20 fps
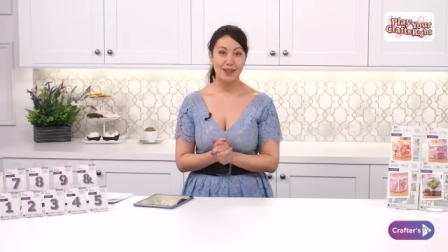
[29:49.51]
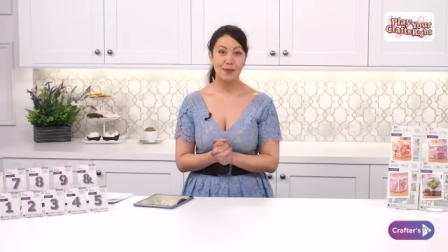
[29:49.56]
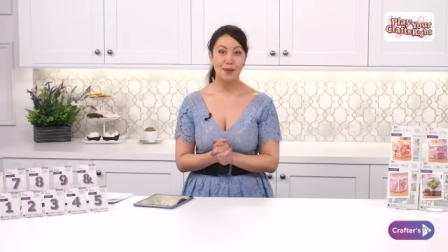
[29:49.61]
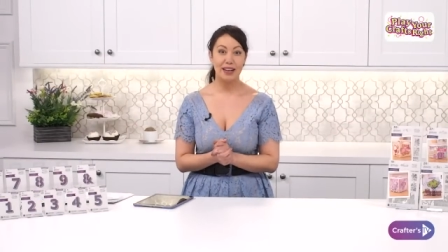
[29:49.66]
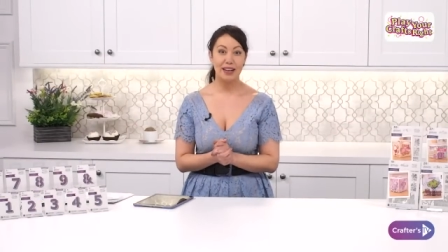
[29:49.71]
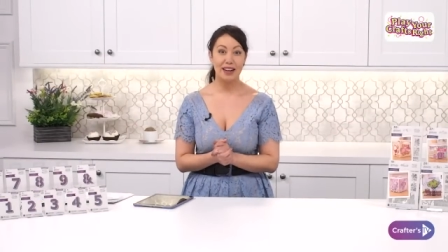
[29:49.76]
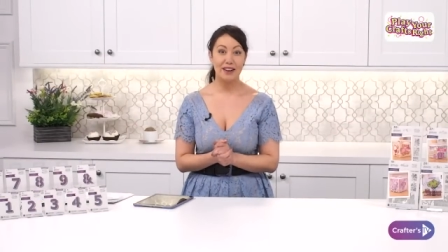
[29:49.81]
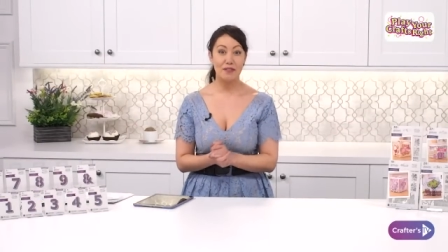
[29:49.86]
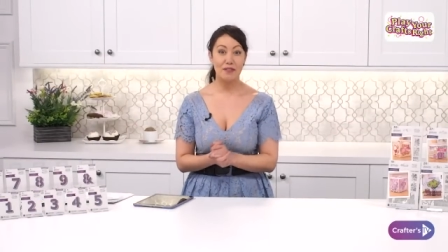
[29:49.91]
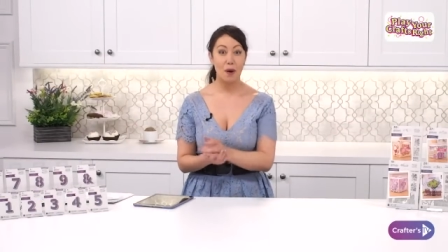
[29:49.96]

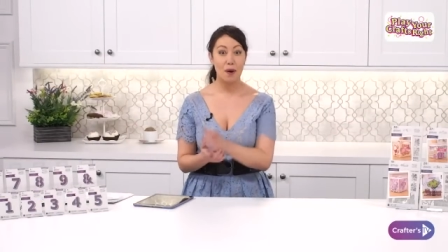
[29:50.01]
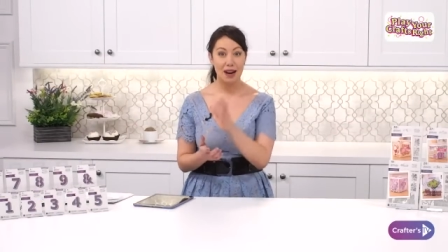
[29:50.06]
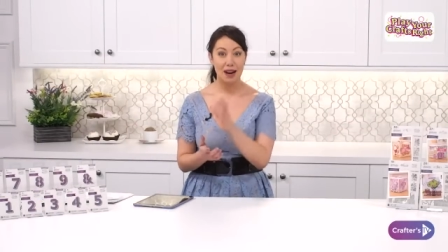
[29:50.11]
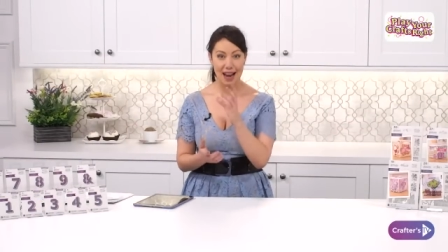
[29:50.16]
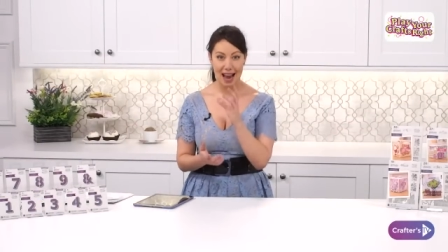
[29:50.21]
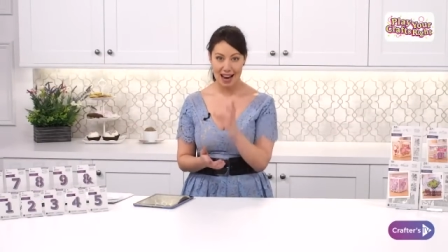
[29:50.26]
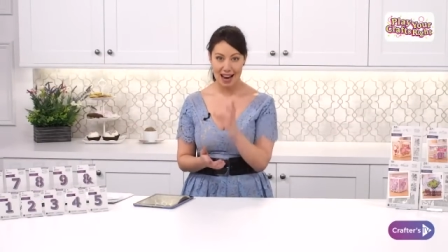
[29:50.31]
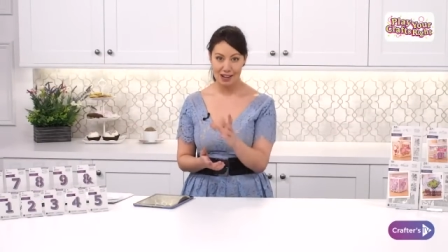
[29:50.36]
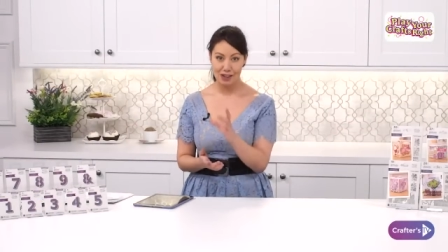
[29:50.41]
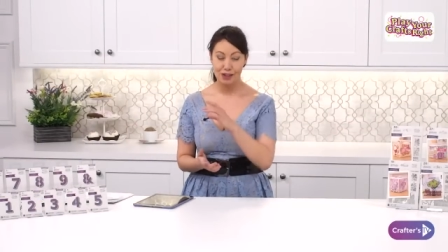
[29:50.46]
we have got an
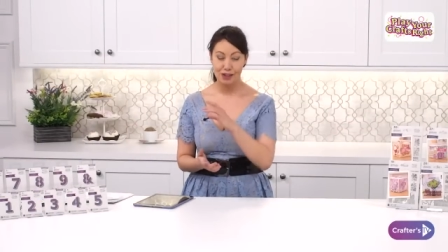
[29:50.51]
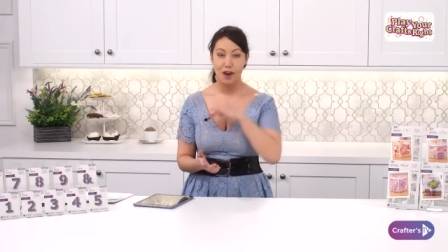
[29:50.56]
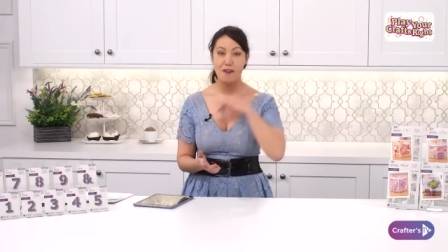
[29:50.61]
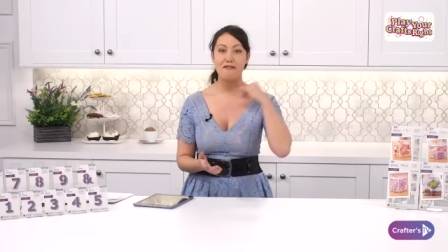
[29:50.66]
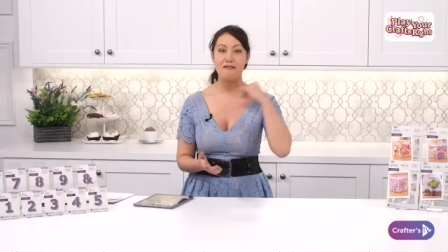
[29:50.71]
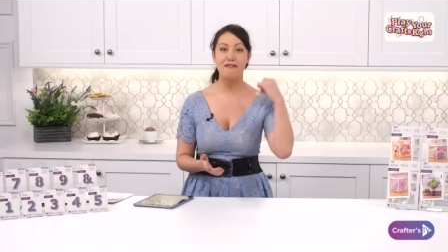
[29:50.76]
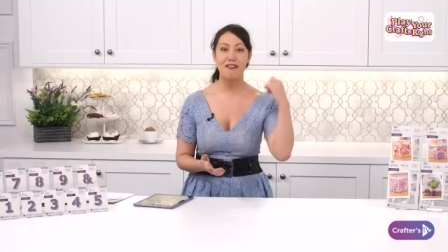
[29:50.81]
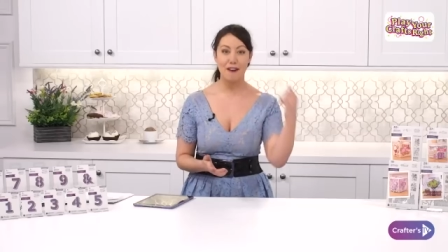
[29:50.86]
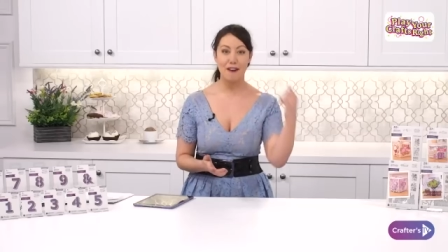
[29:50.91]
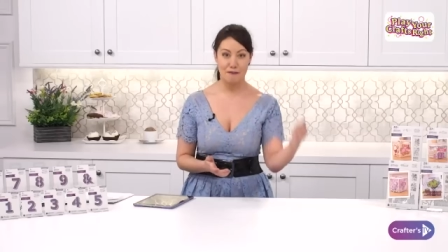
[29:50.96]
extra
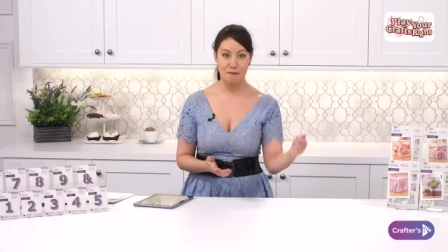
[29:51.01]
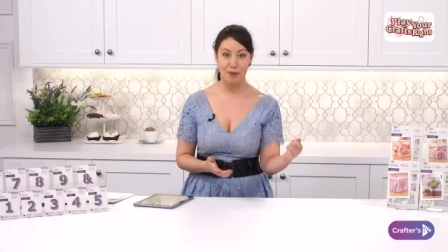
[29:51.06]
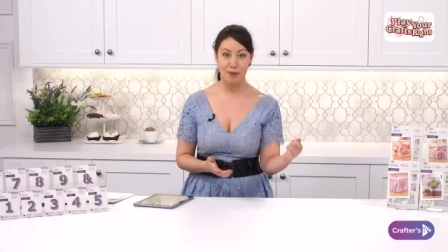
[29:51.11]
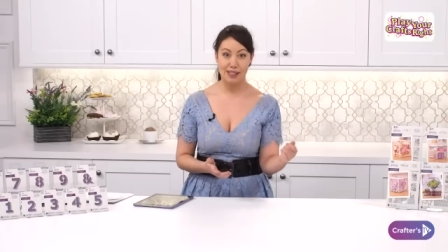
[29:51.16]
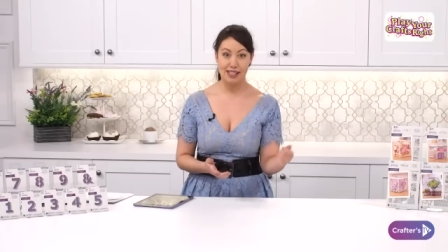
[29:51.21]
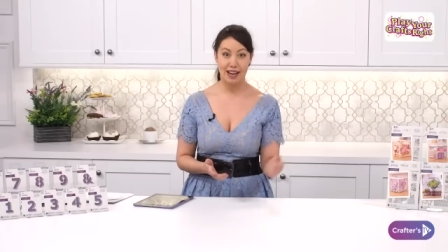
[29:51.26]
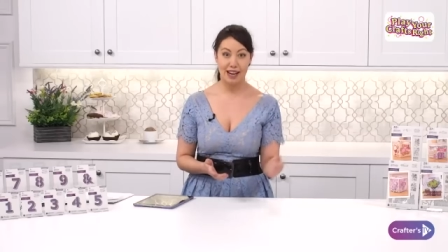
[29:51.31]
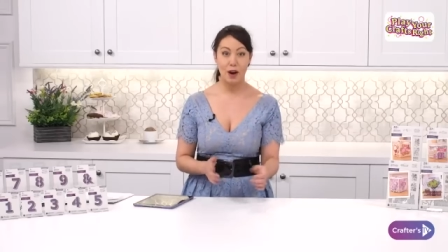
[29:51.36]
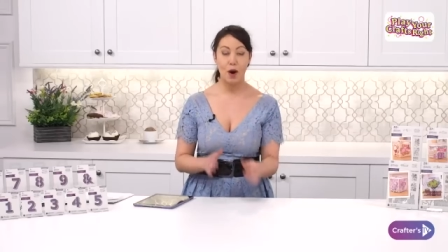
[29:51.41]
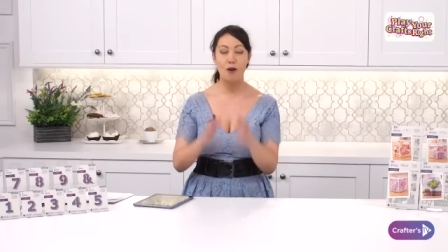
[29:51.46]

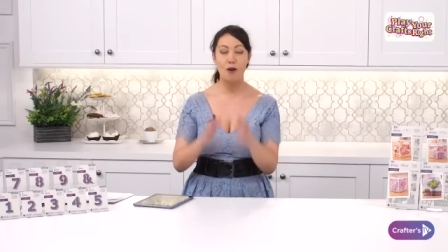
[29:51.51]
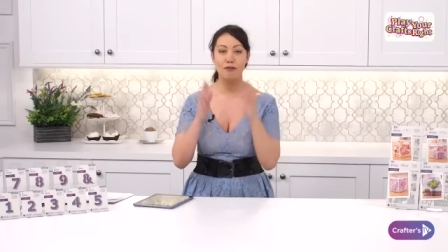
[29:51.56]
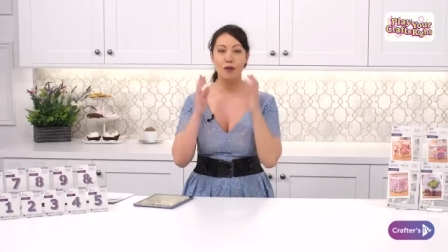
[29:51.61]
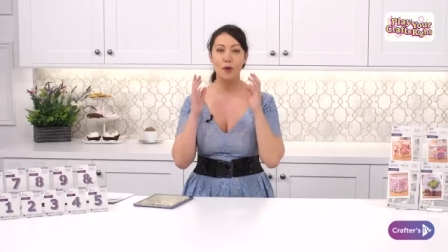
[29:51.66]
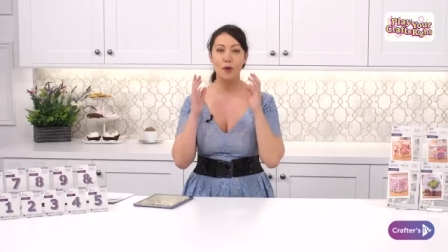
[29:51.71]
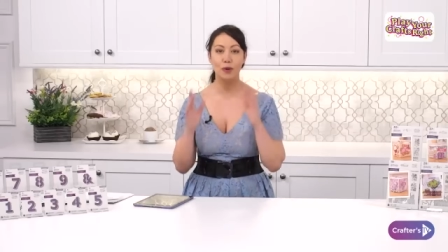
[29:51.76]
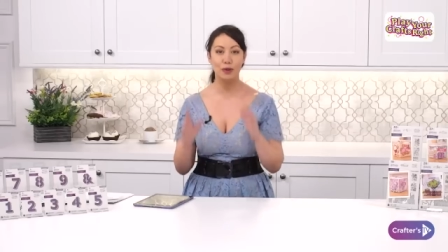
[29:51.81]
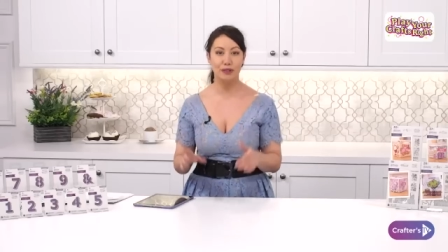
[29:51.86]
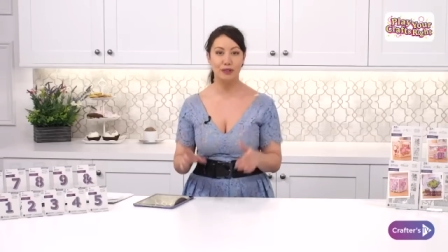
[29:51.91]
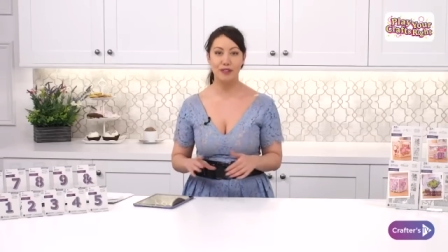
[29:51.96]
5% off
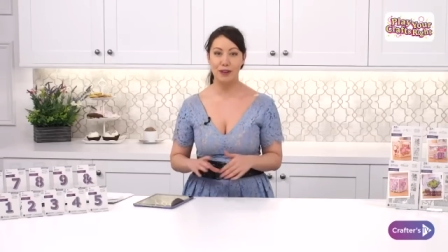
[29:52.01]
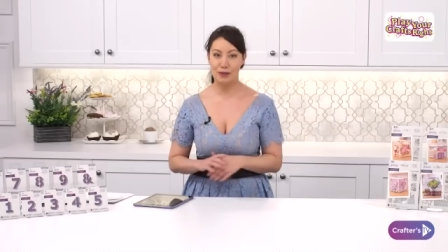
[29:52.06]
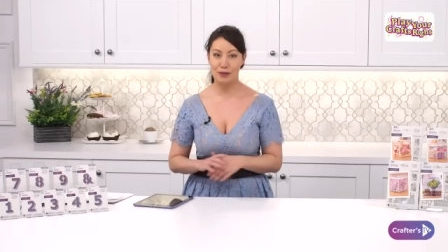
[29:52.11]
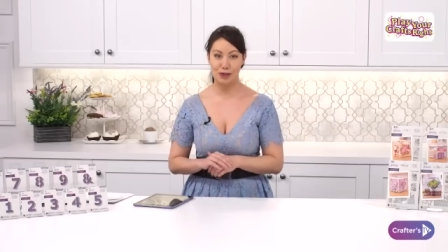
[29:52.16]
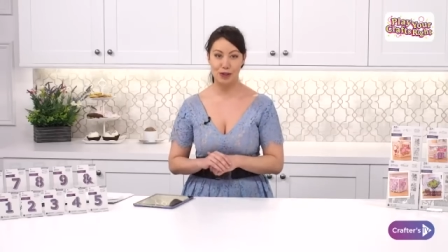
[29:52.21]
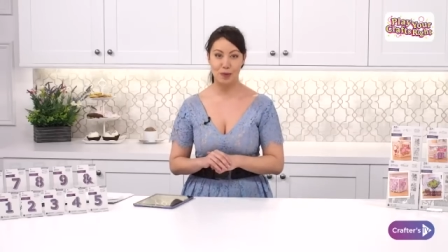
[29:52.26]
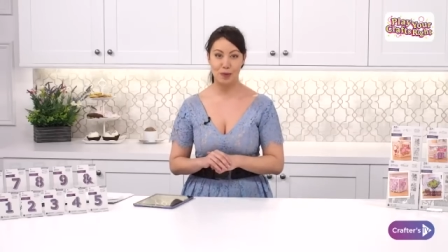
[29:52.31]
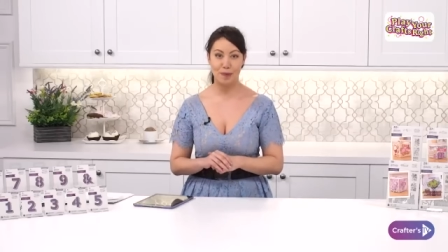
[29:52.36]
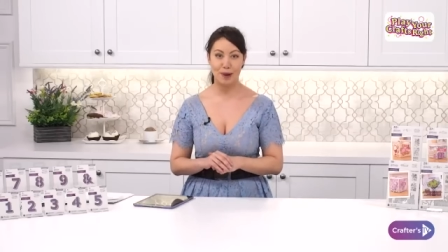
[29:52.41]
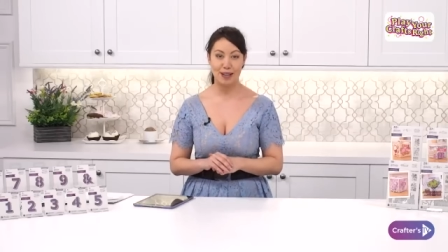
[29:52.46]
all of those
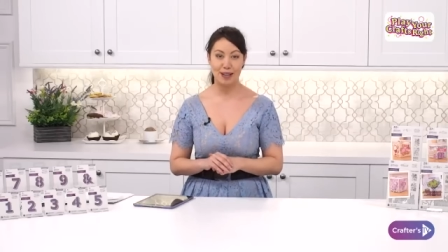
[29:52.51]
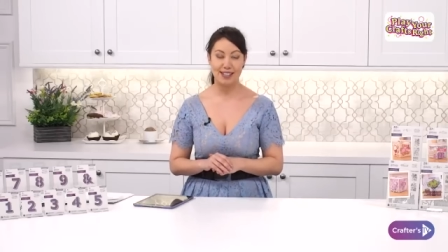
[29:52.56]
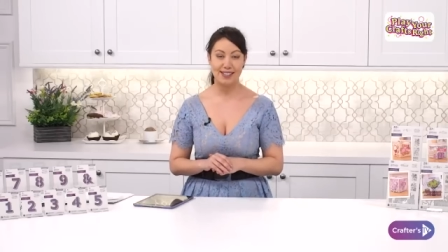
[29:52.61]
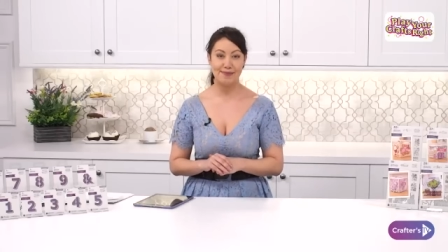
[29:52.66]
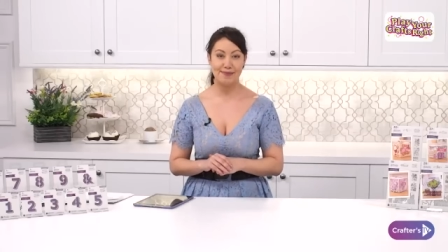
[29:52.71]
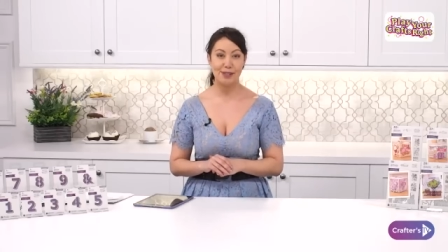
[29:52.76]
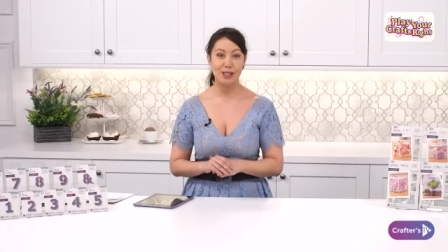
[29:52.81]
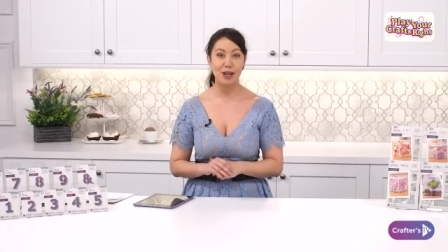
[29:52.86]
shop items.